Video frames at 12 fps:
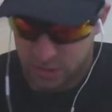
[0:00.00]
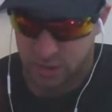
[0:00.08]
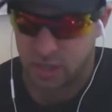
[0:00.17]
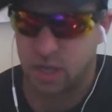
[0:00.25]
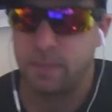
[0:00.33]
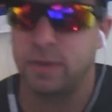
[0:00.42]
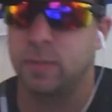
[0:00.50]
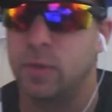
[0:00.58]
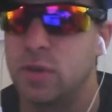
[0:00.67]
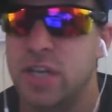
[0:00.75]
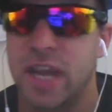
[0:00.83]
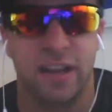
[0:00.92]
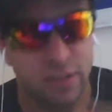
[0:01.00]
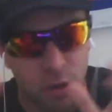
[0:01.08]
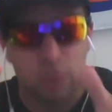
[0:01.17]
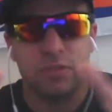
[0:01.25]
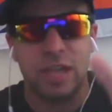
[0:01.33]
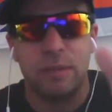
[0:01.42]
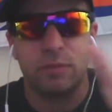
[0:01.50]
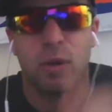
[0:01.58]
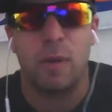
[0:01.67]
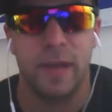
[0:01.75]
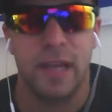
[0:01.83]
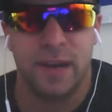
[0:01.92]
and the Columbus Blue Jackets, those teams
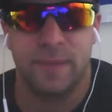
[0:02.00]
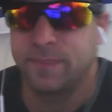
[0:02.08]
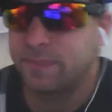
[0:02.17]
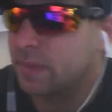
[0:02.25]
will be in.